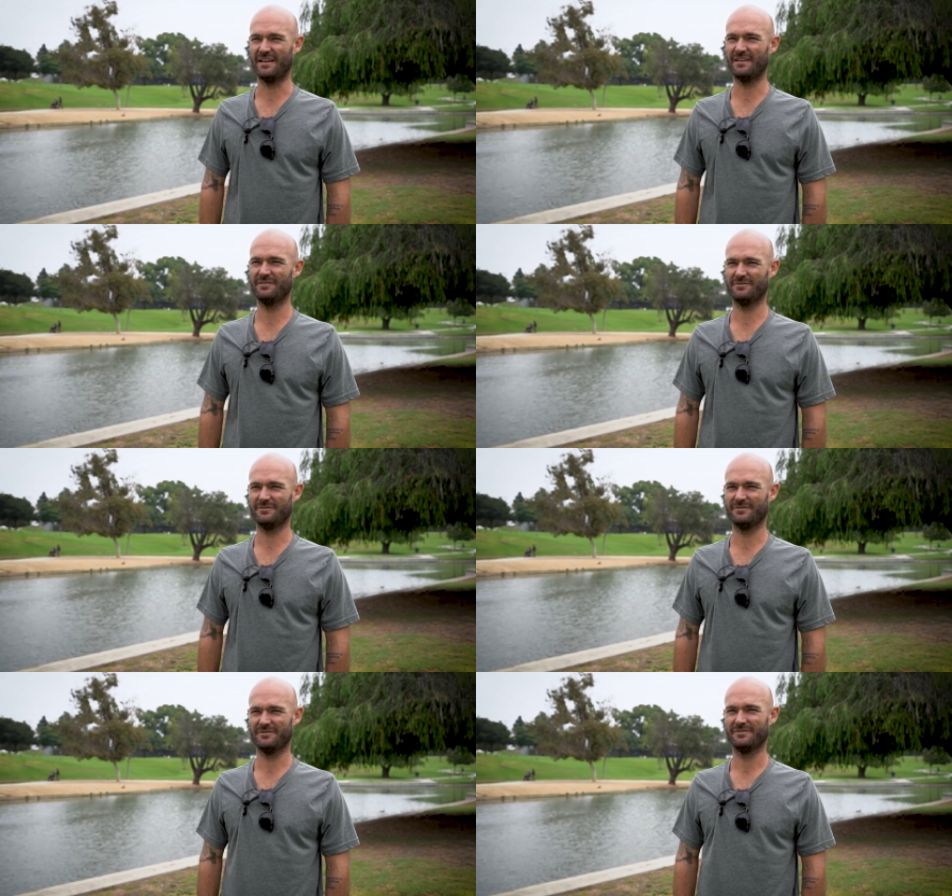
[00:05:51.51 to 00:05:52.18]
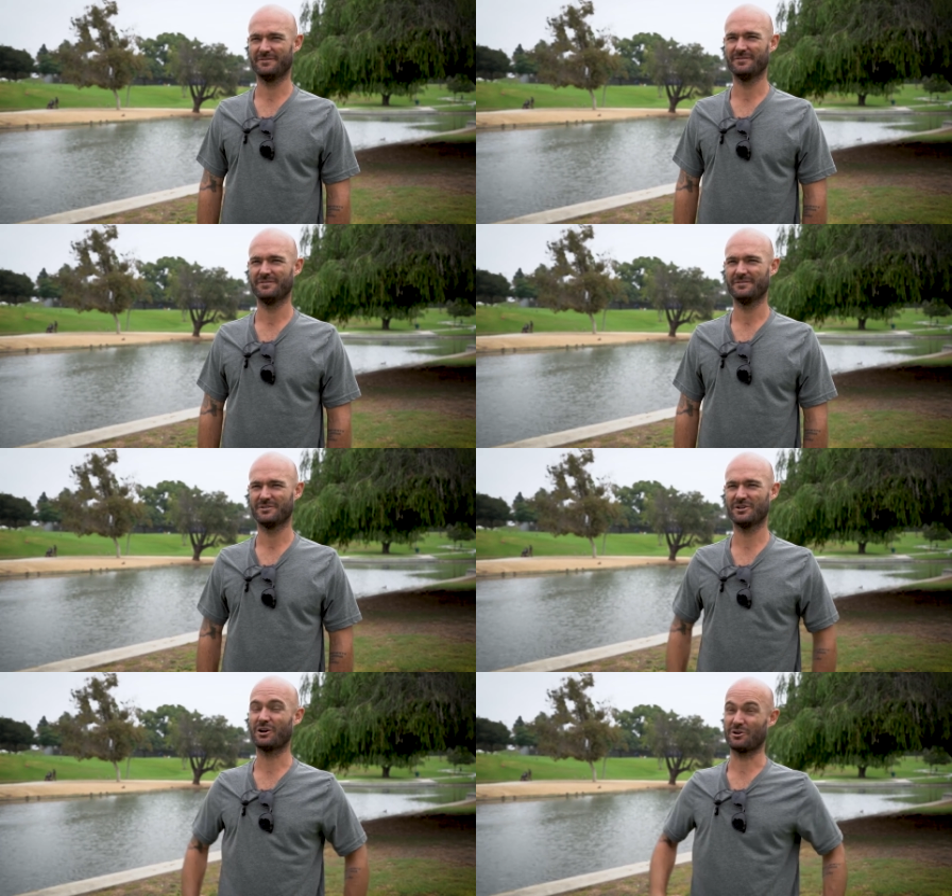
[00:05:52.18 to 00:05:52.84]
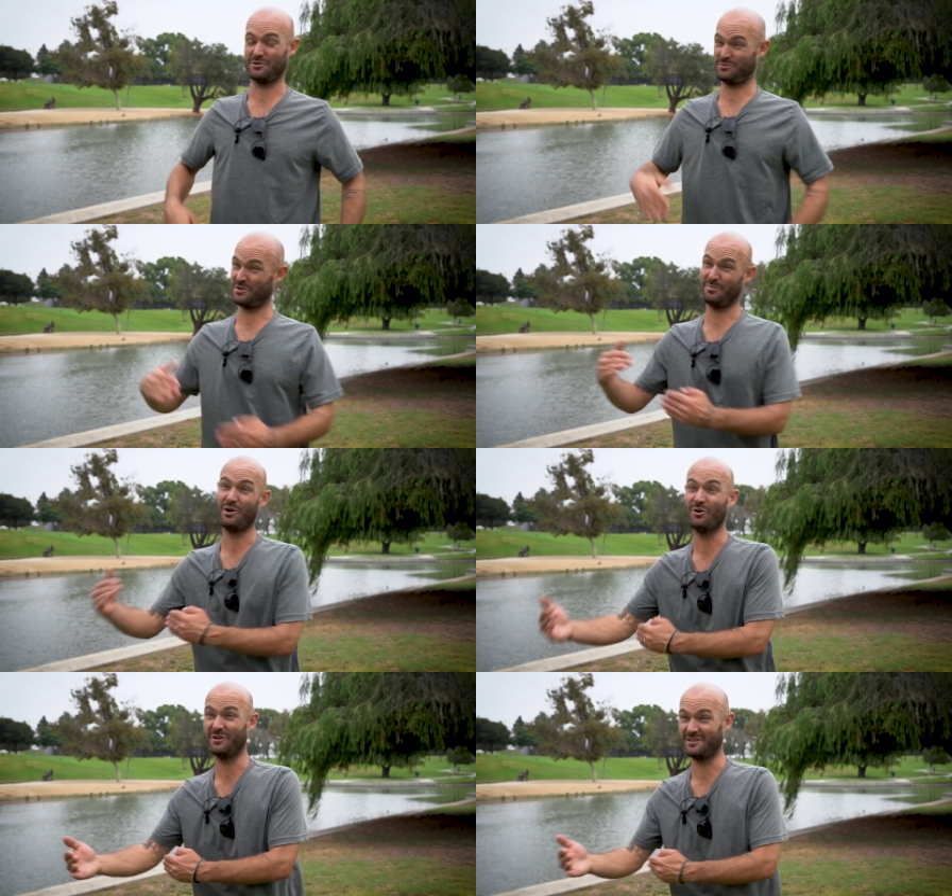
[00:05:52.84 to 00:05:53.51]
that soccer is with
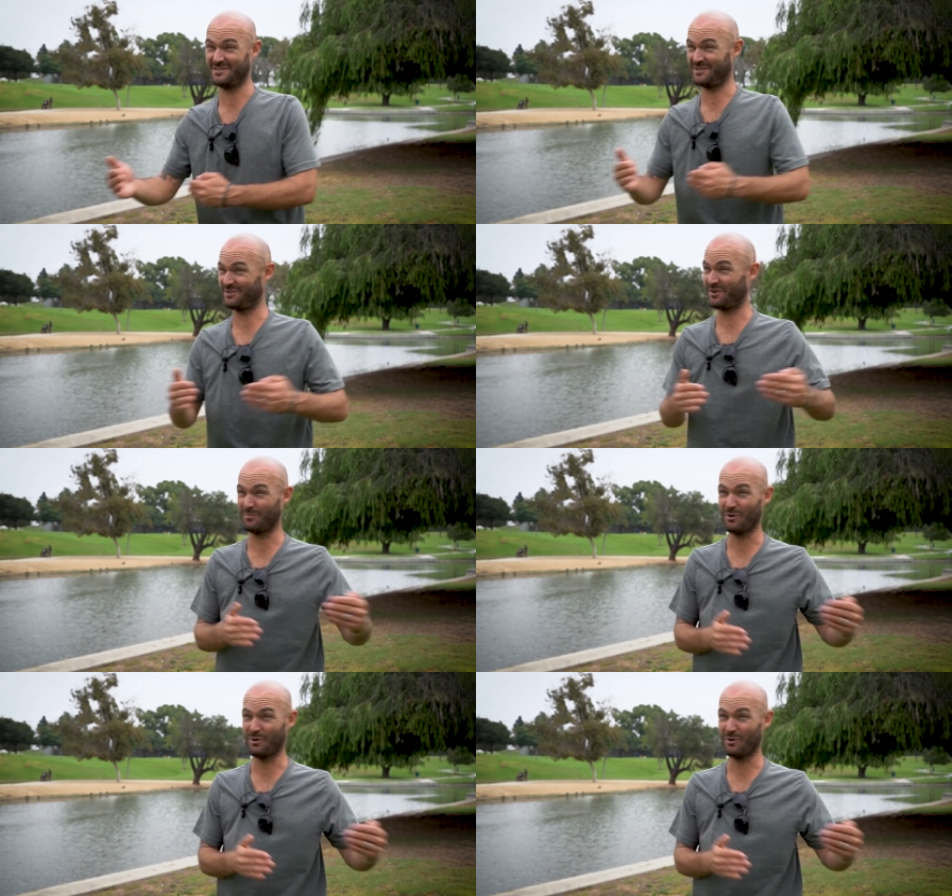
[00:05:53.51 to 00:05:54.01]
opponents and there are